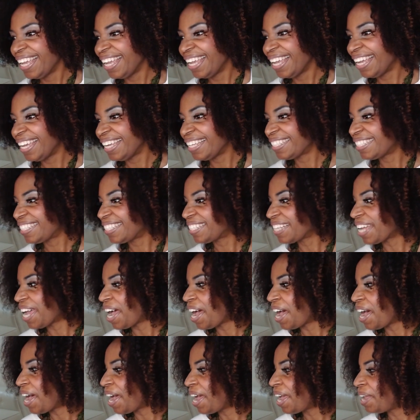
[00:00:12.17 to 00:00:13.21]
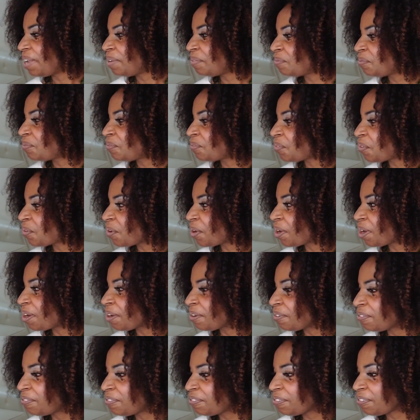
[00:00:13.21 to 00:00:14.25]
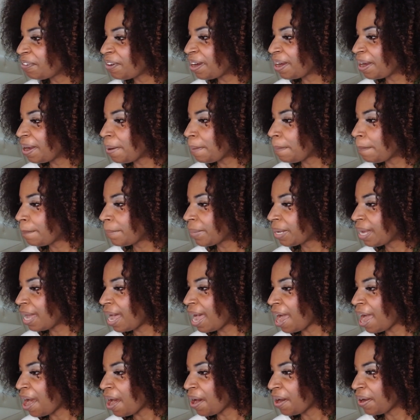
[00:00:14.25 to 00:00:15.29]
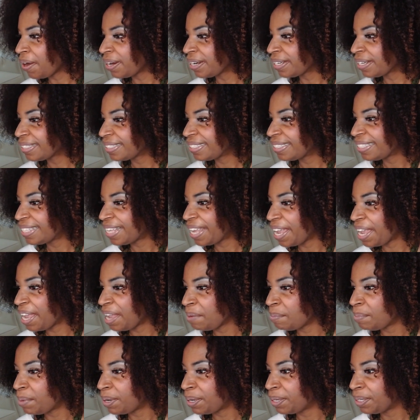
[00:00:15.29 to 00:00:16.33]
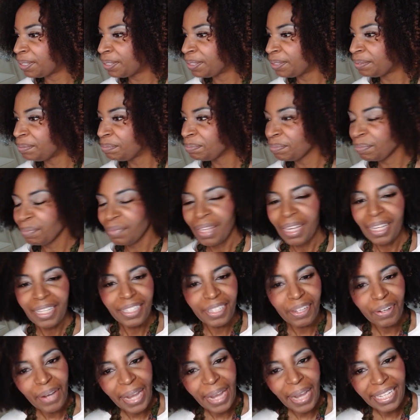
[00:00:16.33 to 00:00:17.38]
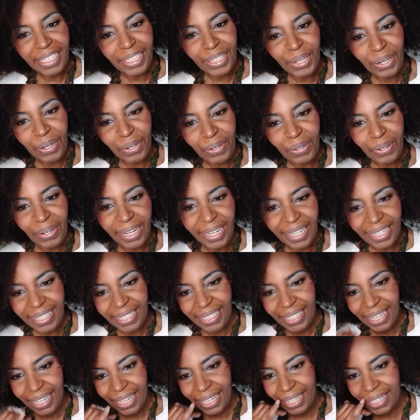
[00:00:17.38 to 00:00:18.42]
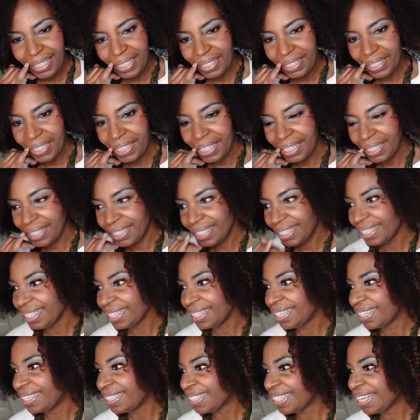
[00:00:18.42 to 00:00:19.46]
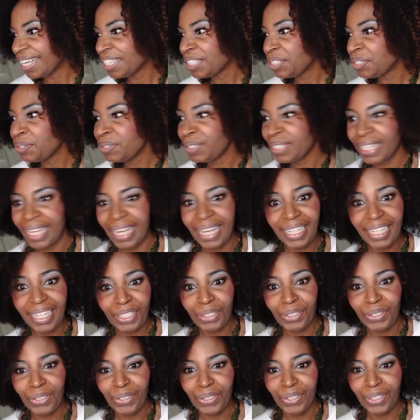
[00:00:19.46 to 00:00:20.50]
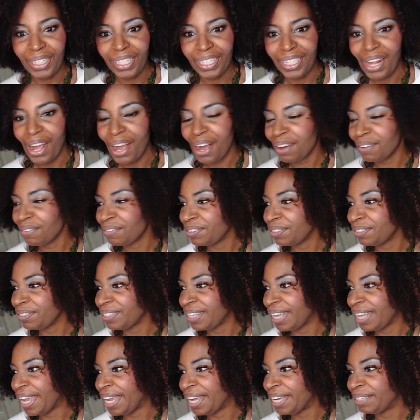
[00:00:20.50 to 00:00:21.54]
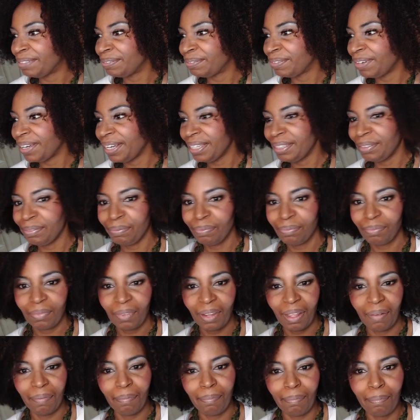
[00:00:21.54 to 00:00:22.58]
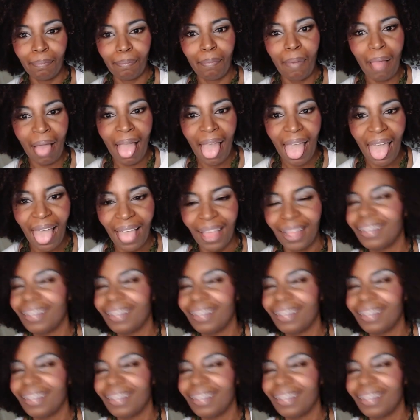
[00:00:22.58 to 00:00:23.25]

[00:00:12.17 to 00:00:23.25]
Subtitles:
it's time for From Our Table. So guess who's into the dog food game, right? Yeah.